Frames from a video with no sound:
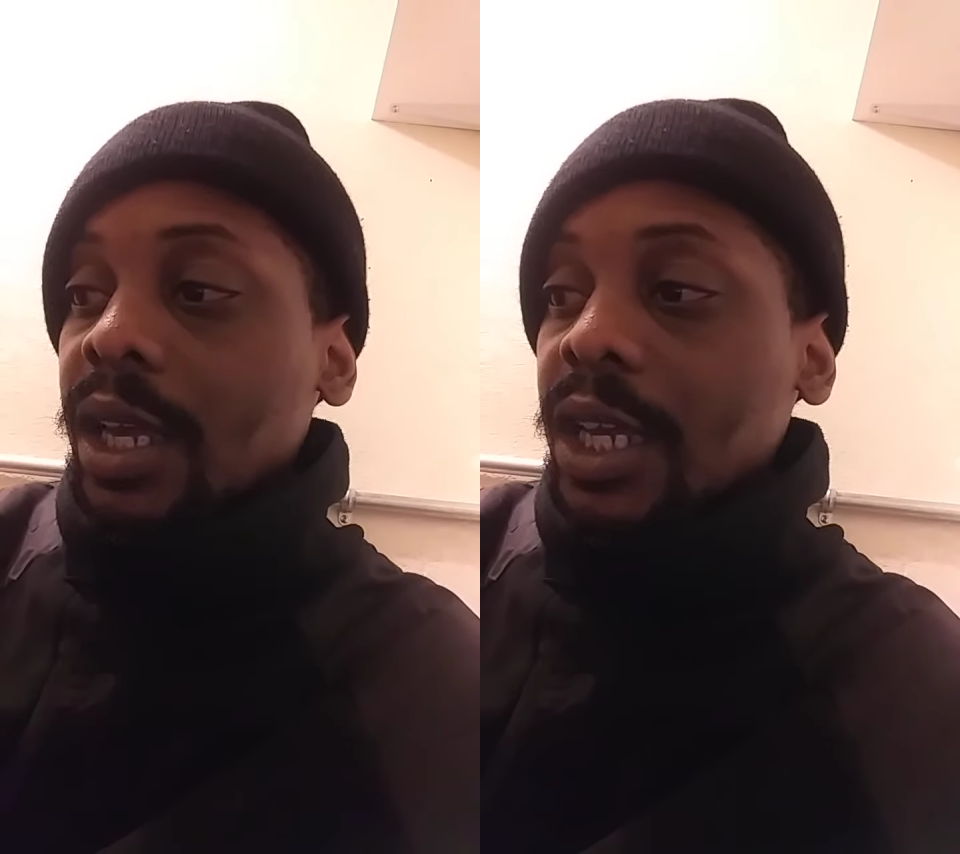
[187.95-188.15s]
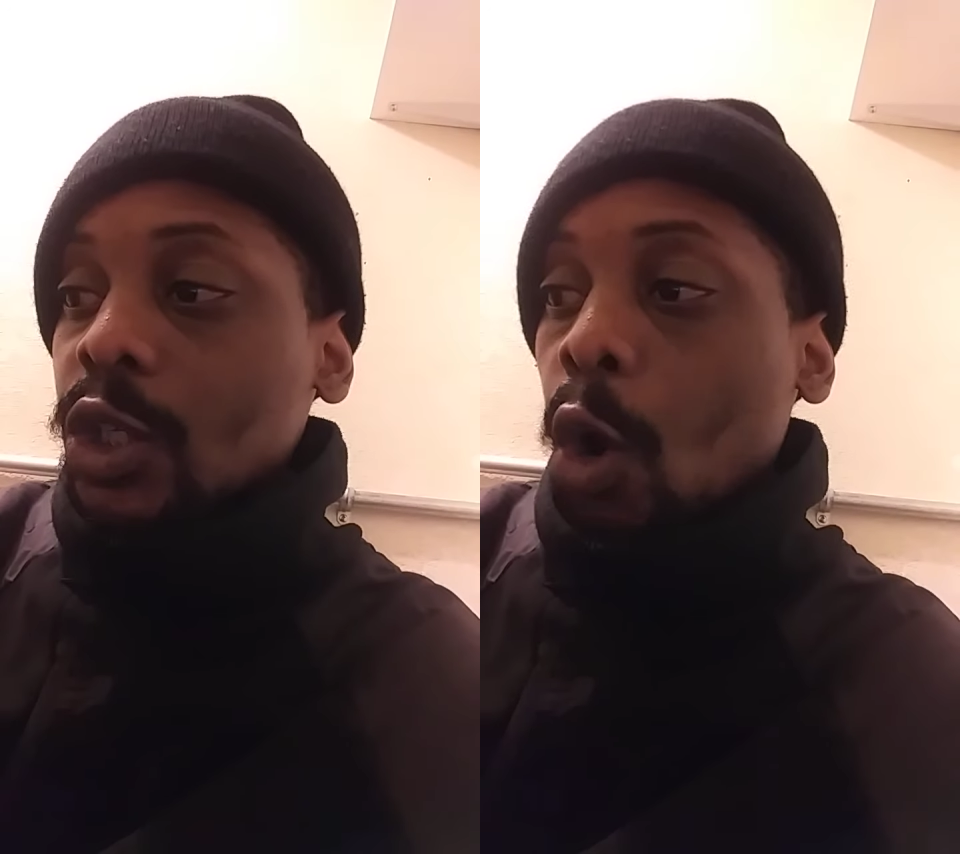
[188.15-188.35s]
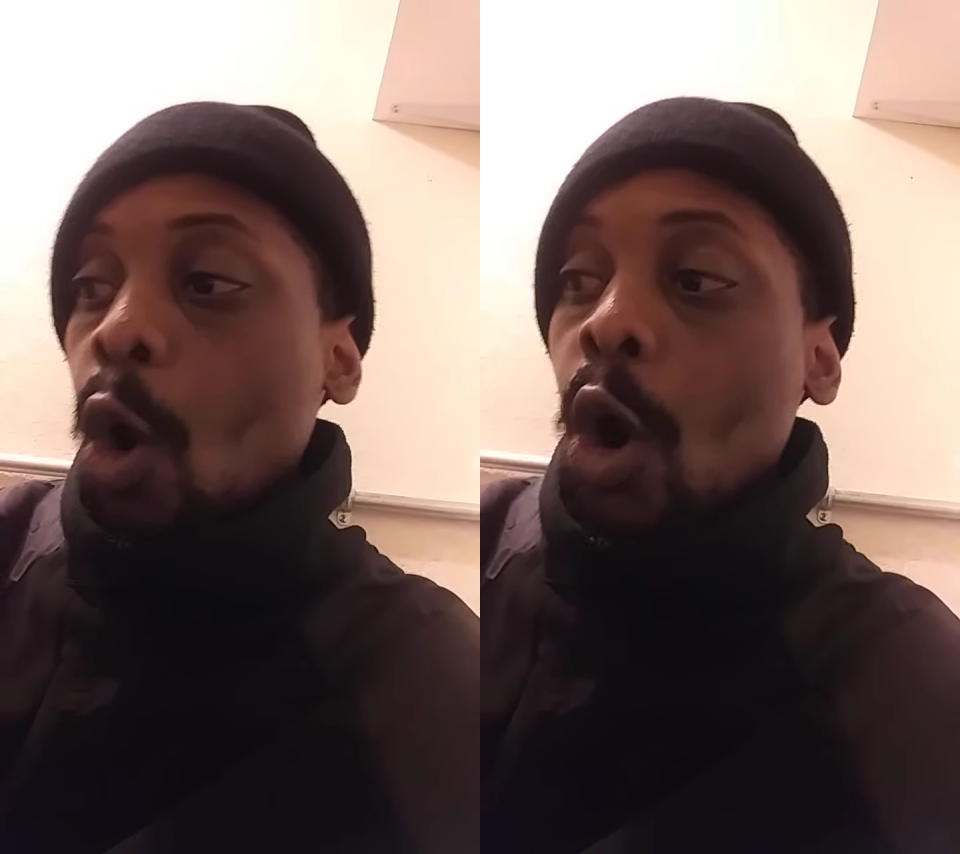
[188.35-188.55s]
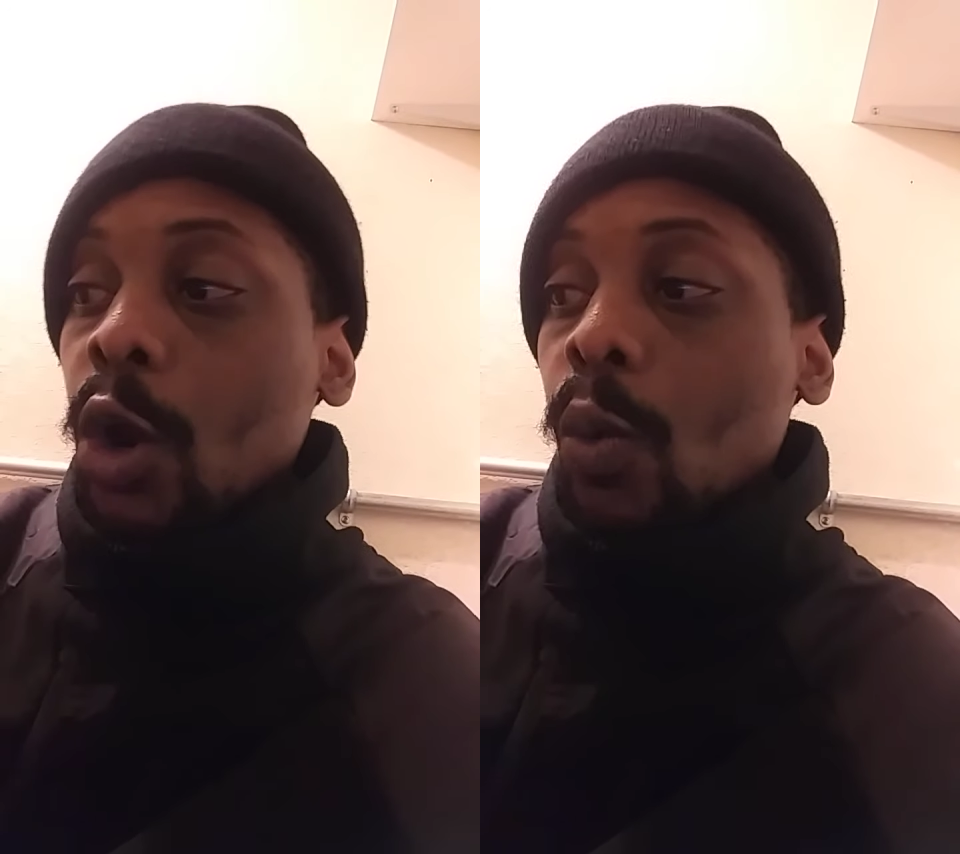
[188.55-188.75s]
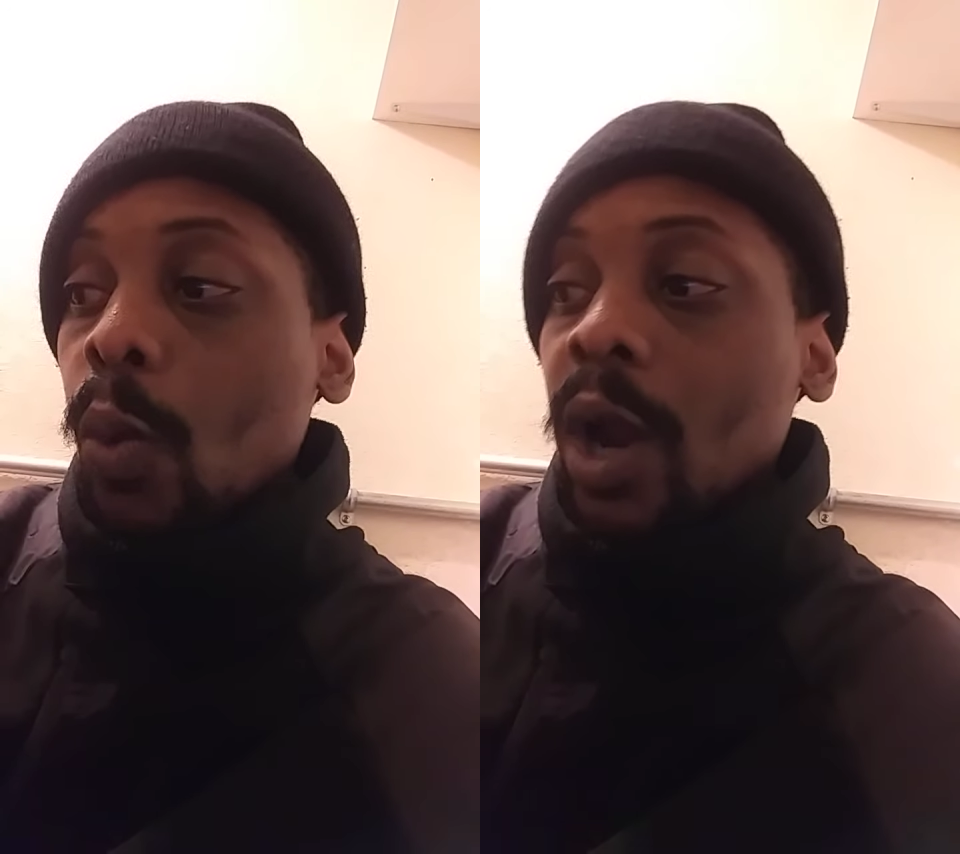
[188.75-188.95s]
is
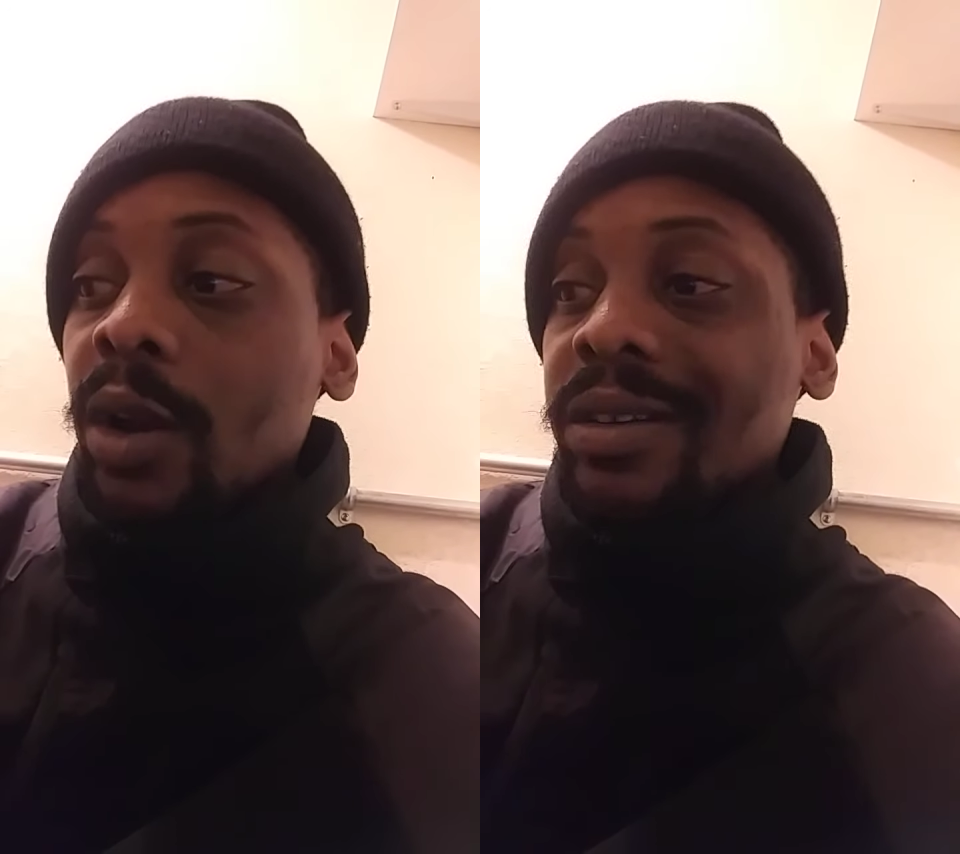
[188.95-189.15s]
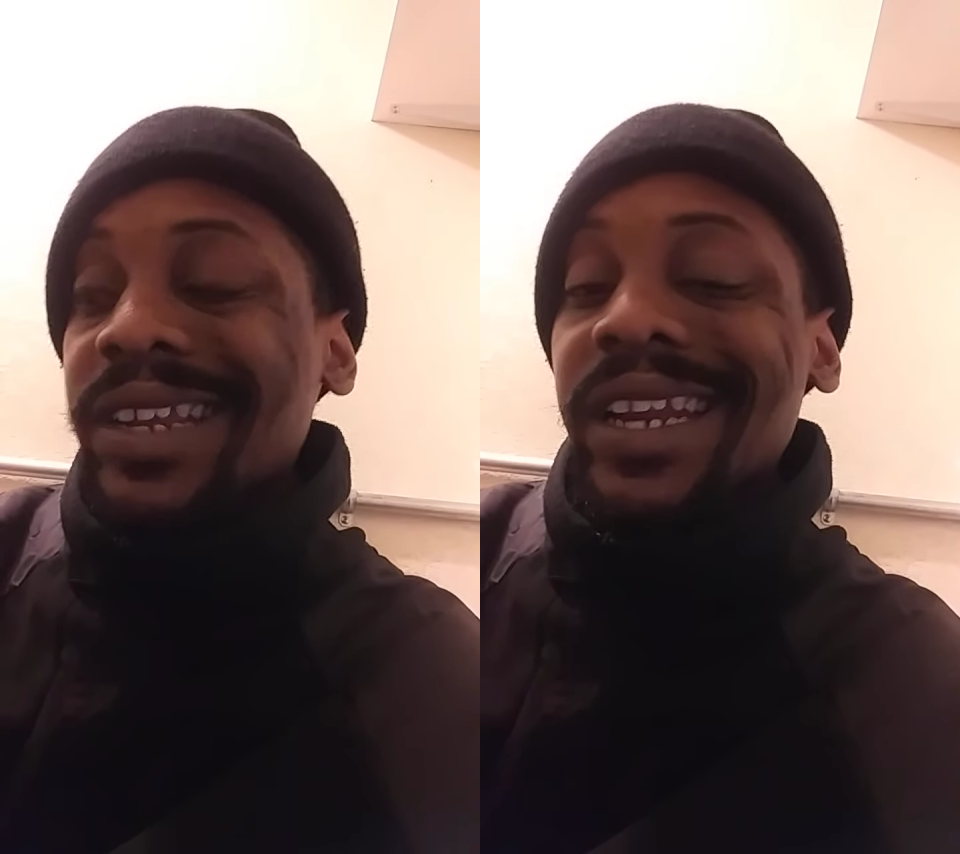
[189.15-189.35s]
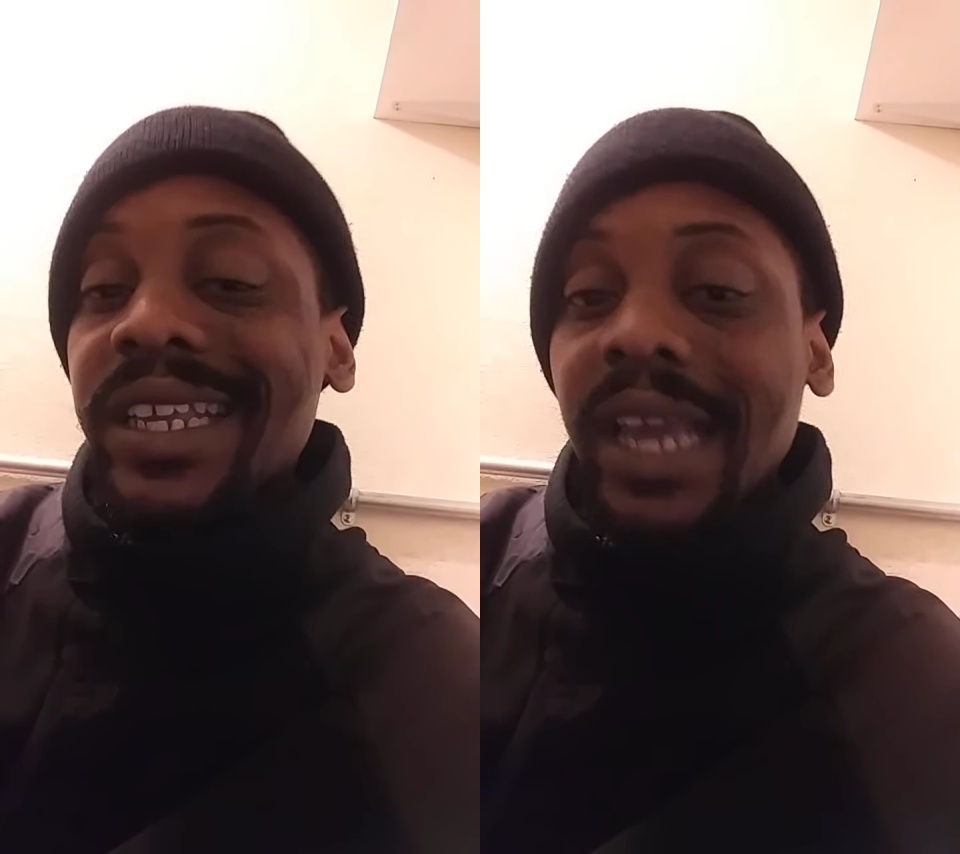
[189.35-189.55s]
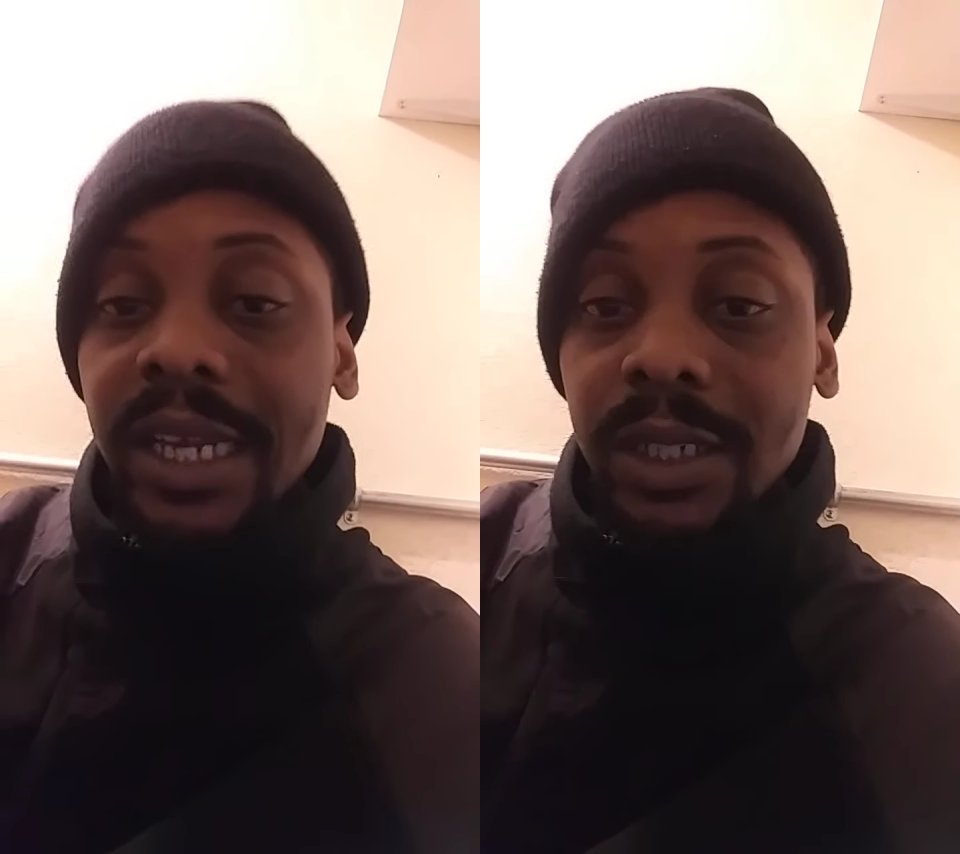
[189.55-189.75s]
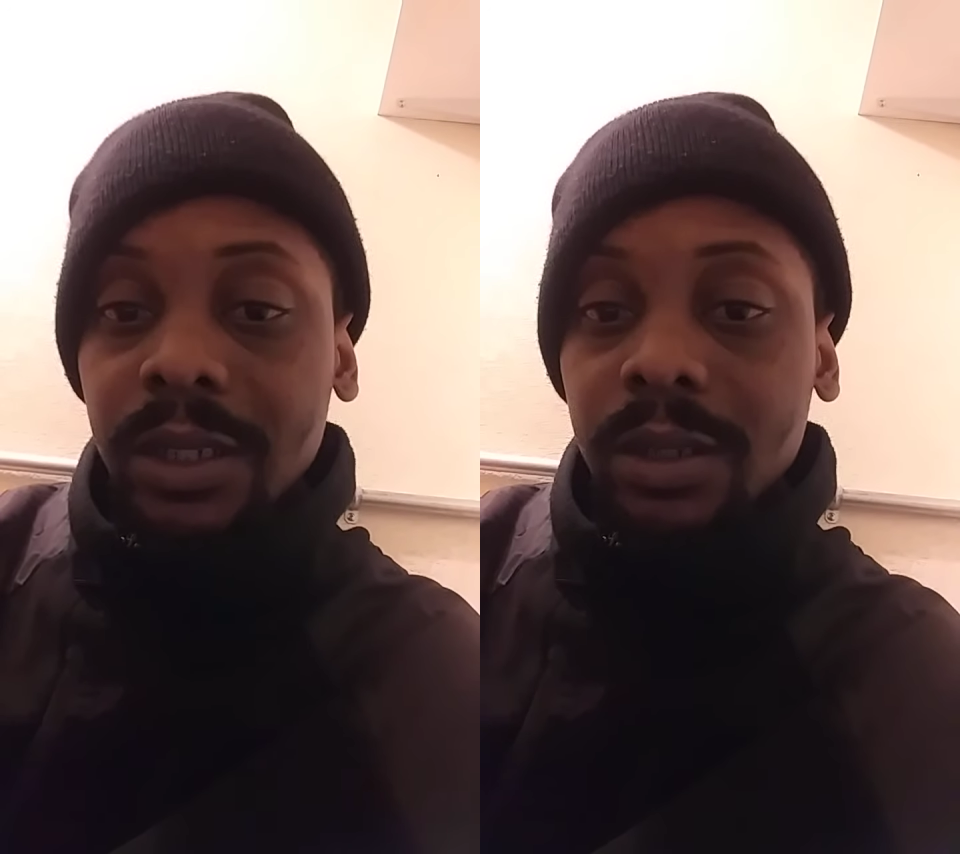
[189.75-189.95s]
hard work,
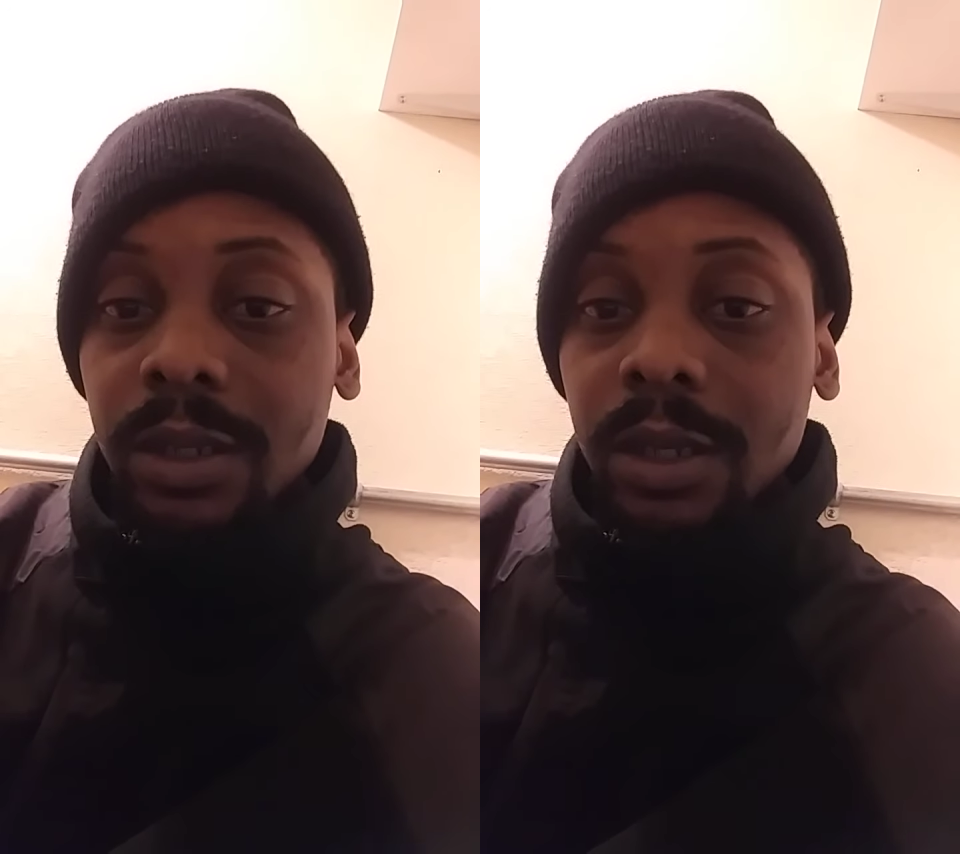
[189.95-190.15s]
dedication.